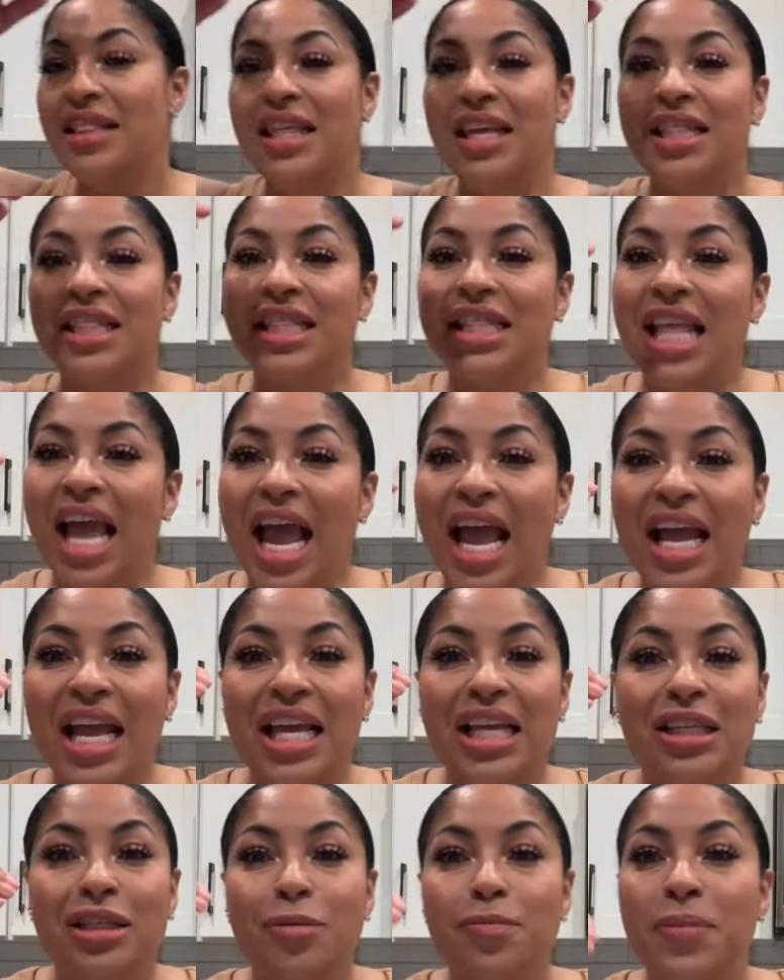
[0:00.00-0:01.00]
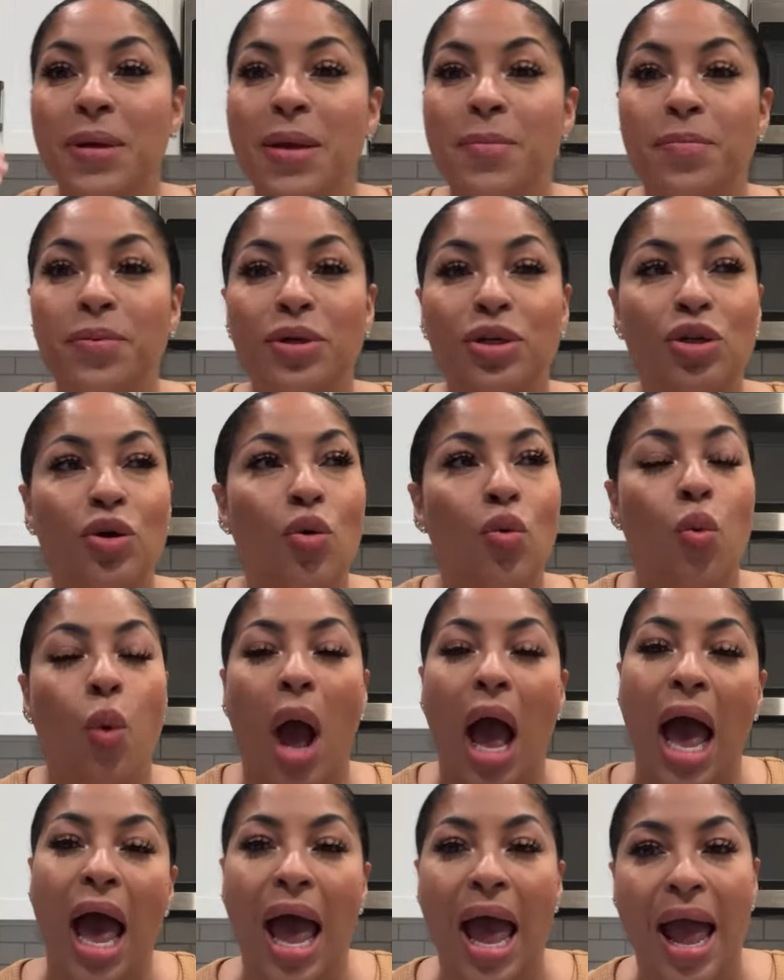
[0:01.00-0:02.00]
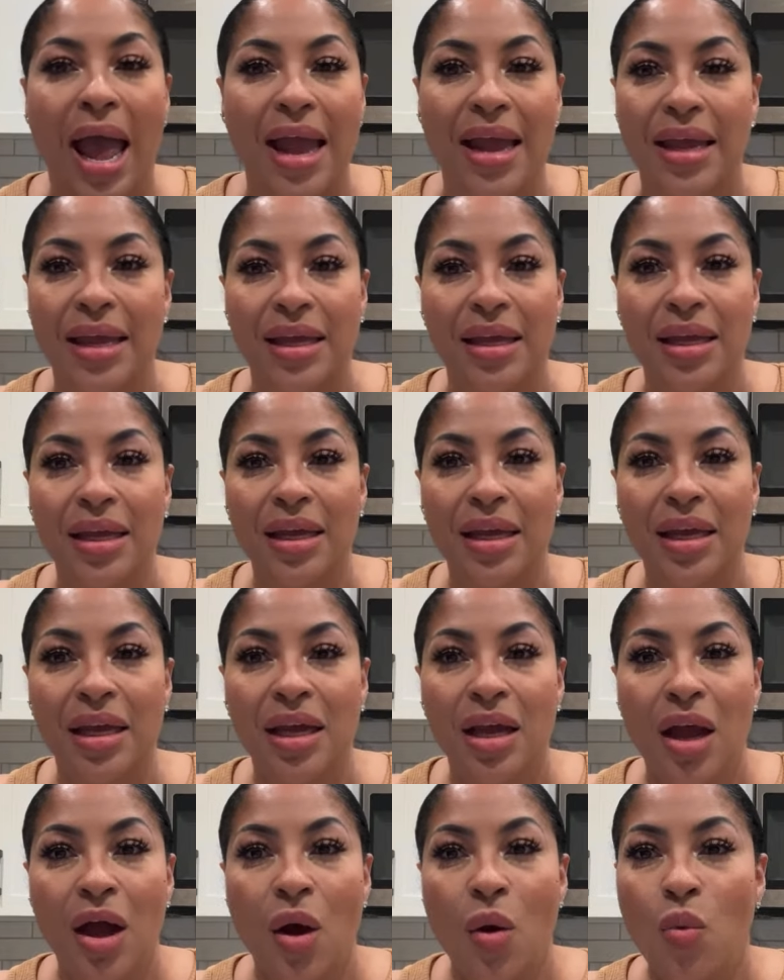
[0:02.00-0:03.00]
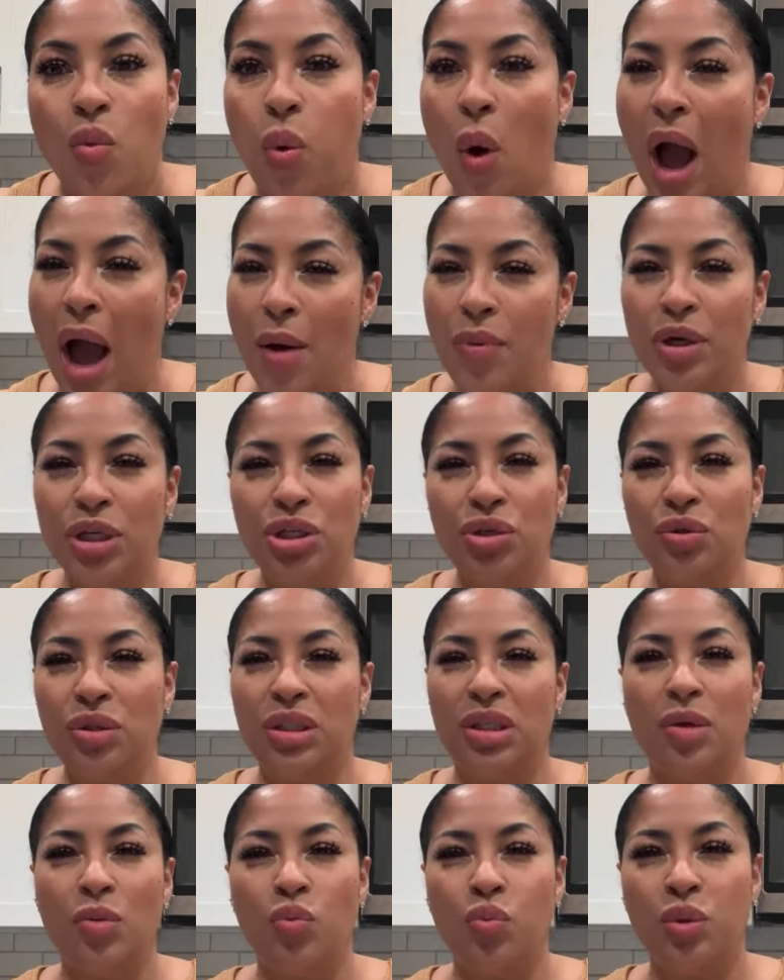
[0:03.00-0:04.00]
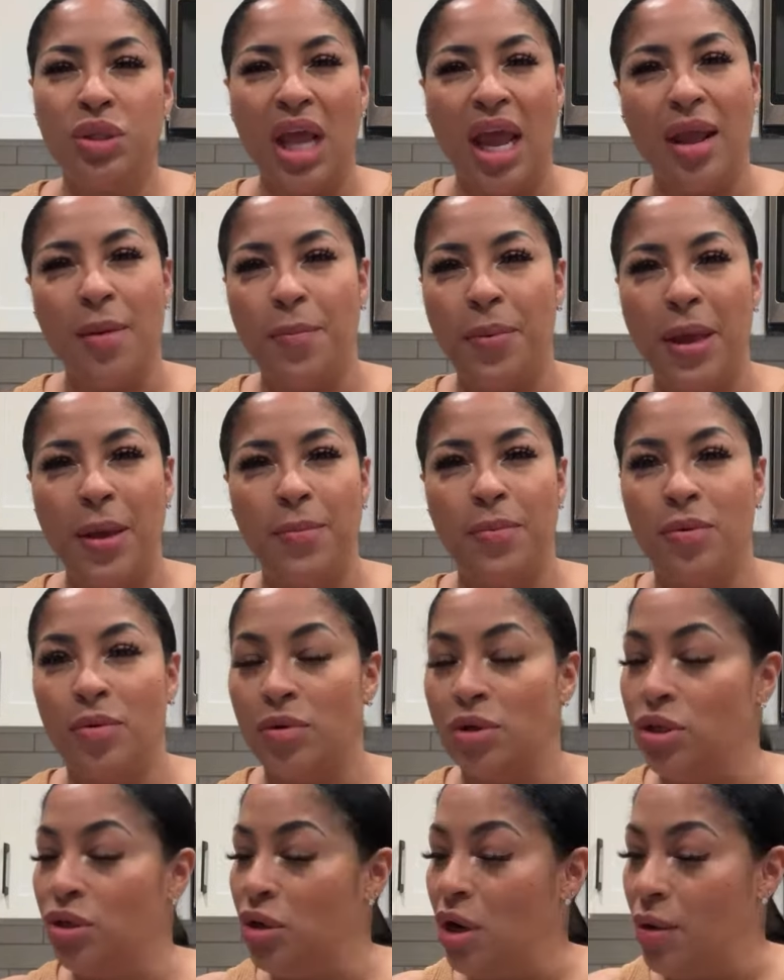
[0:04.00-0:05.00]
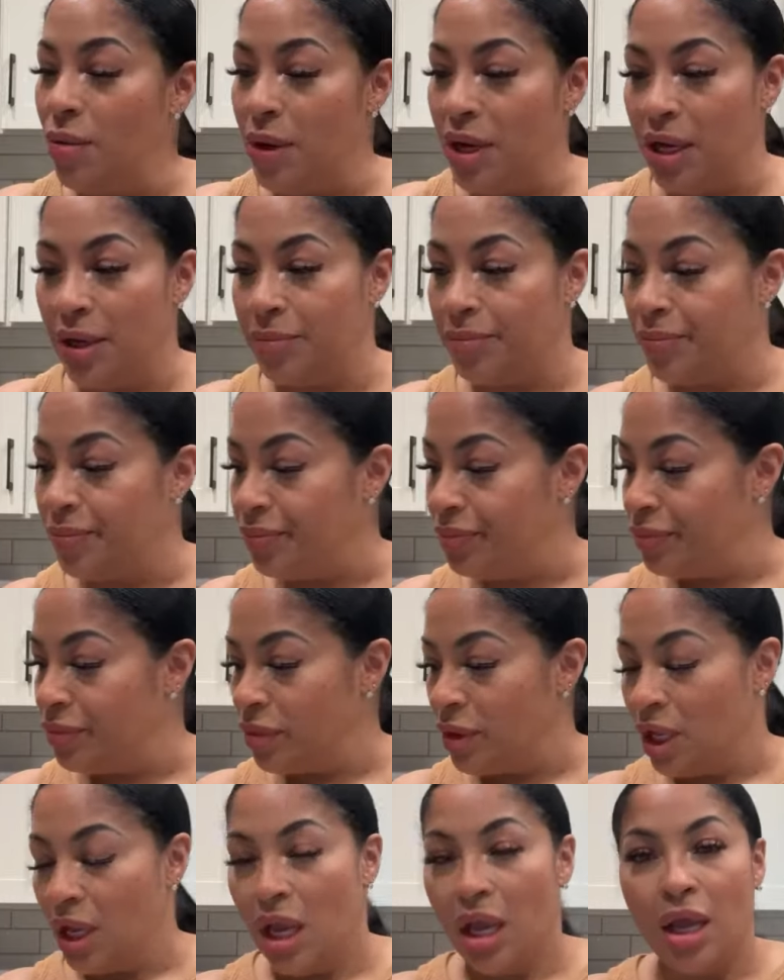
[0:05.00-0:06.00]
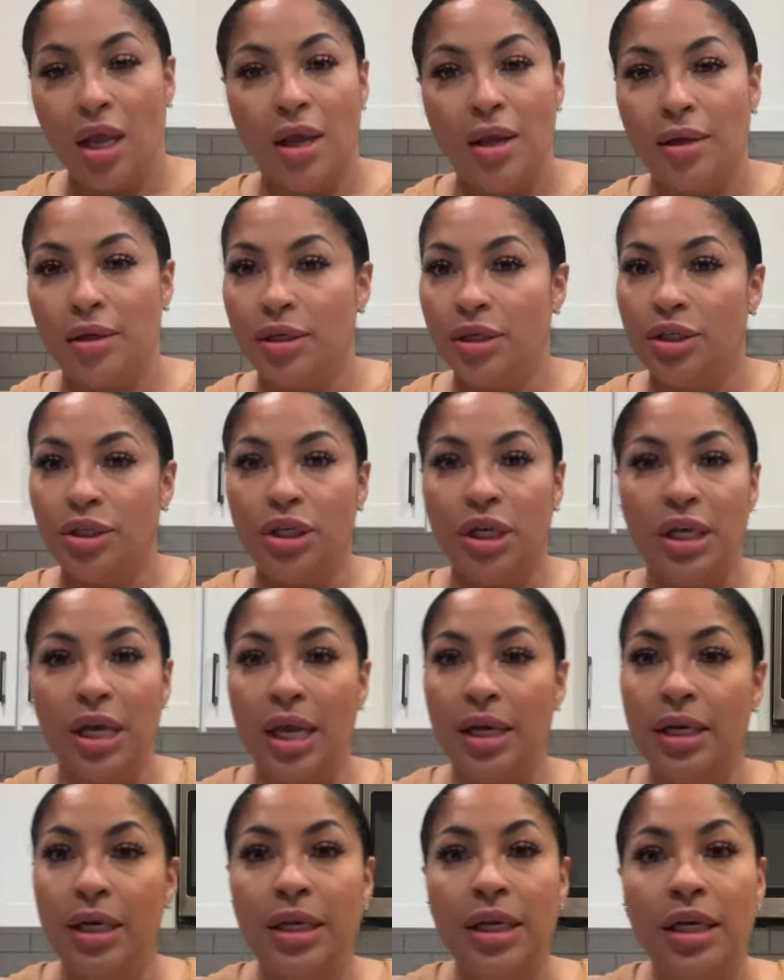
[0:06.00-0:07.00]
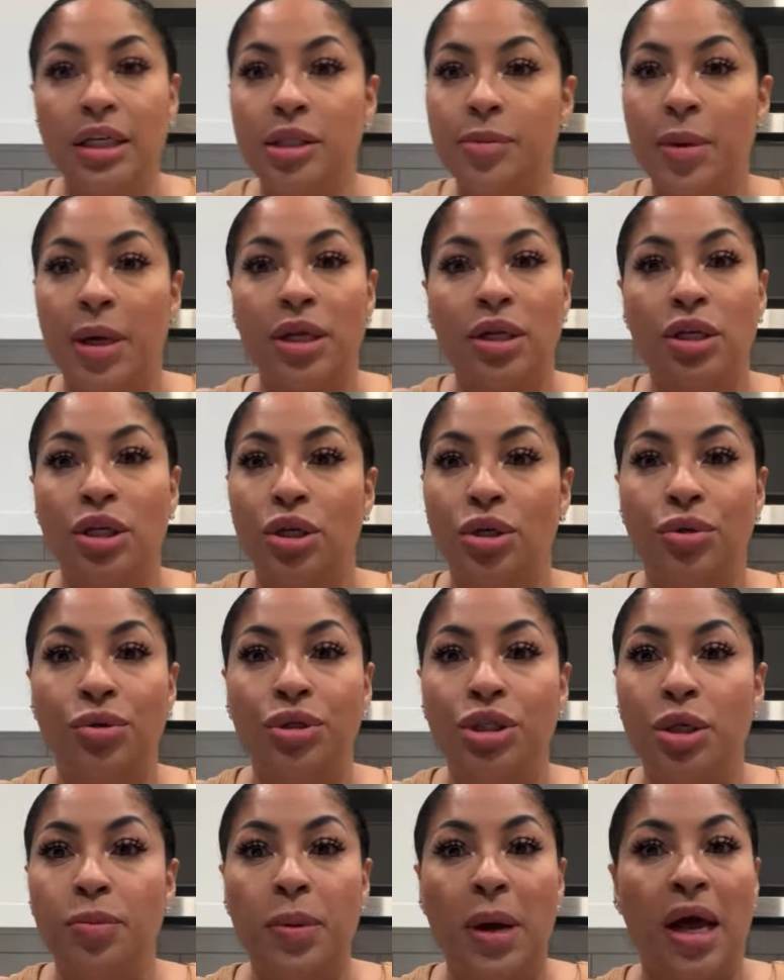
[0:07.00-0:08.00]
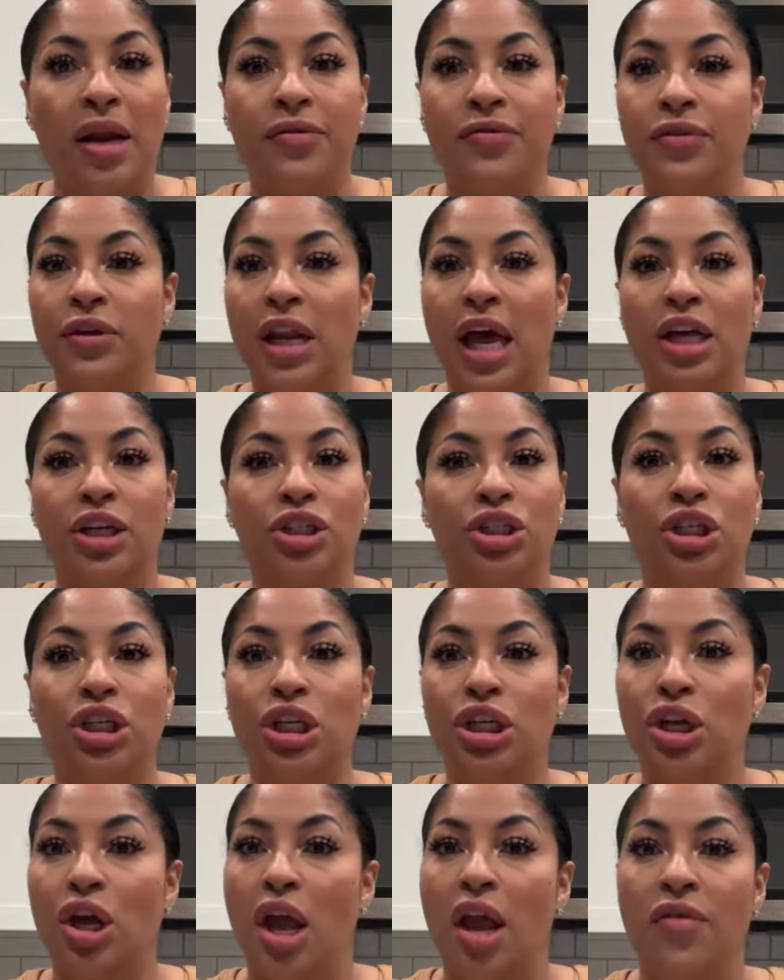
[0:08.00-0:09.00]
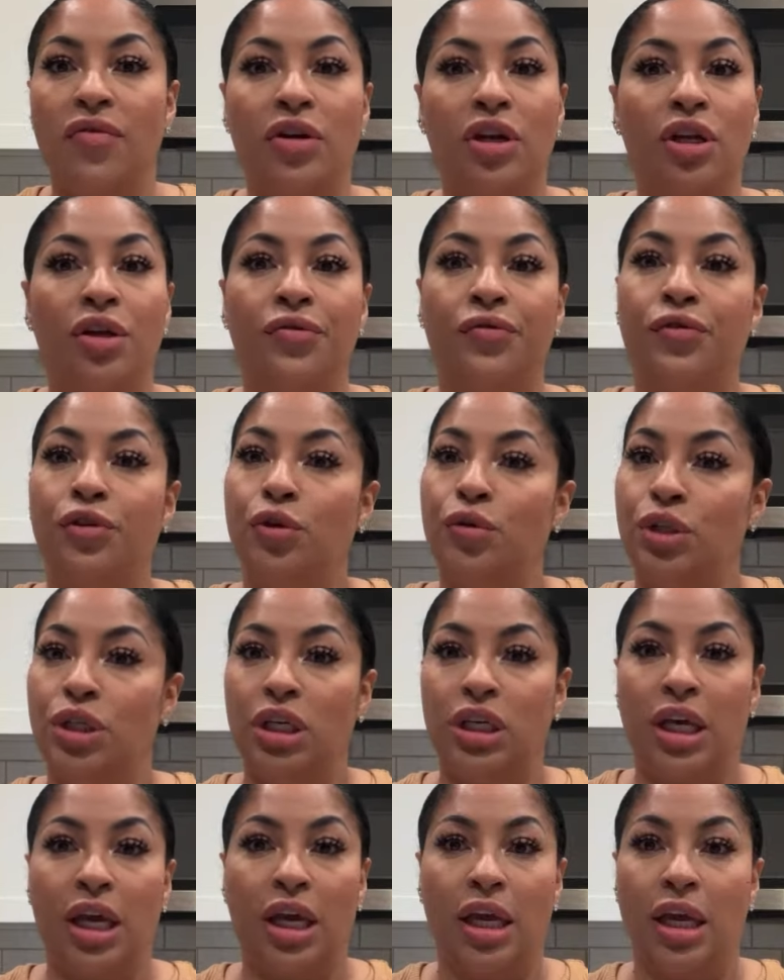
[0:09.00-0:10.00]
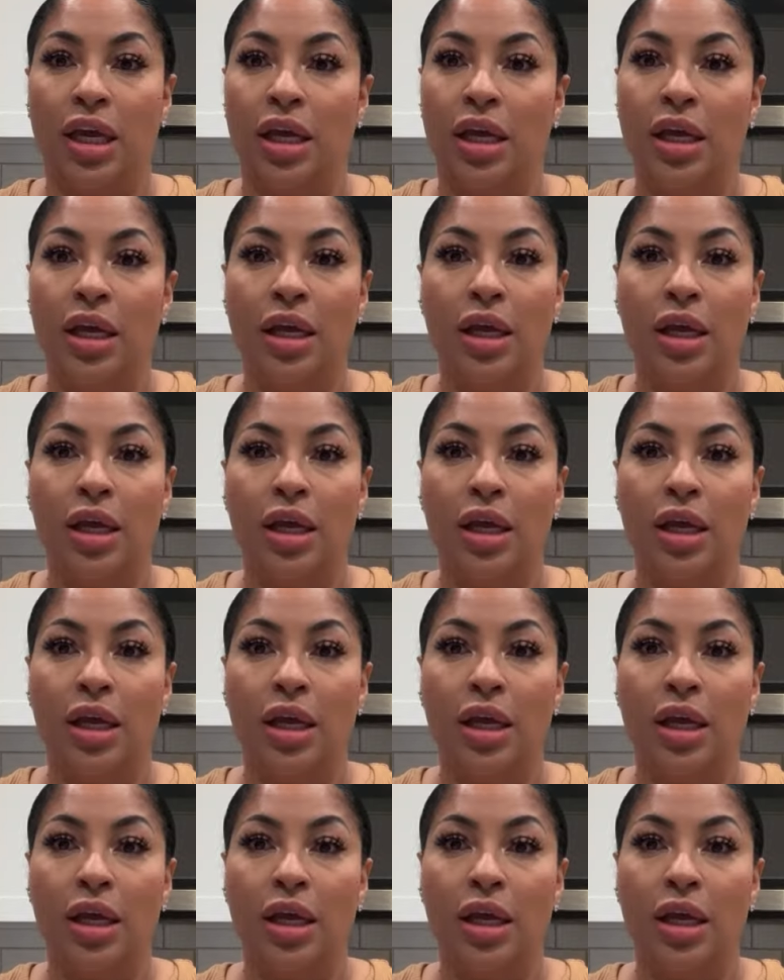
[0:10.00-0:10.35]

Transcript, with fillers: the things people do. Why? Why would you think people, you know what? She ain't got nothing else better to do. She probably feel like she need every little view she can.